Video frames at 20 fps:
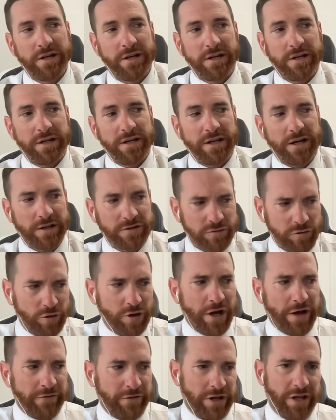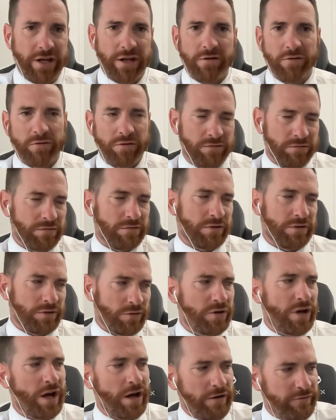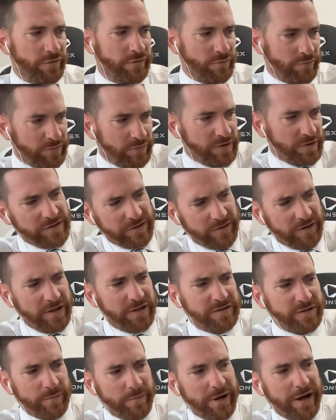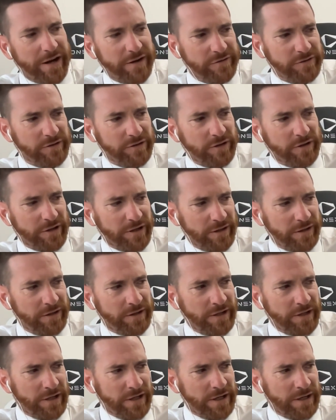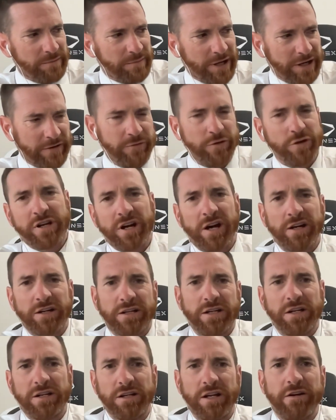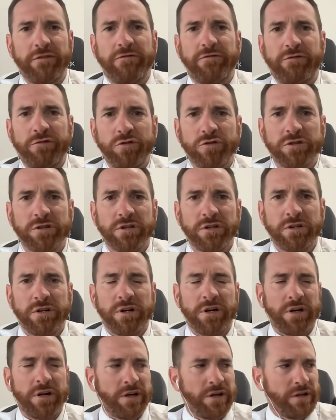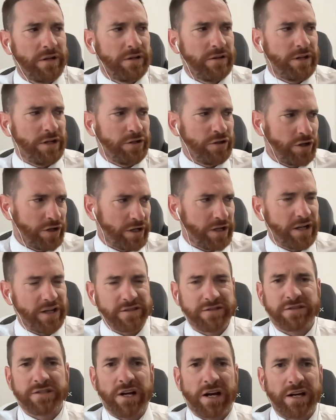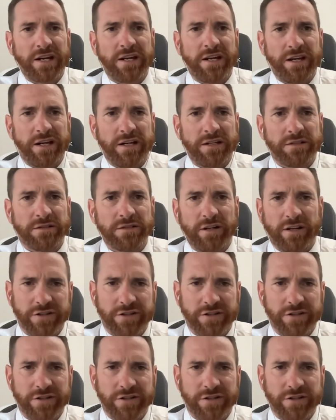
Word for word: he goes, look over here. And I look over and he said, here's the boundary line. And mate, if you can't kick left foot, then you're going to get stuck here, like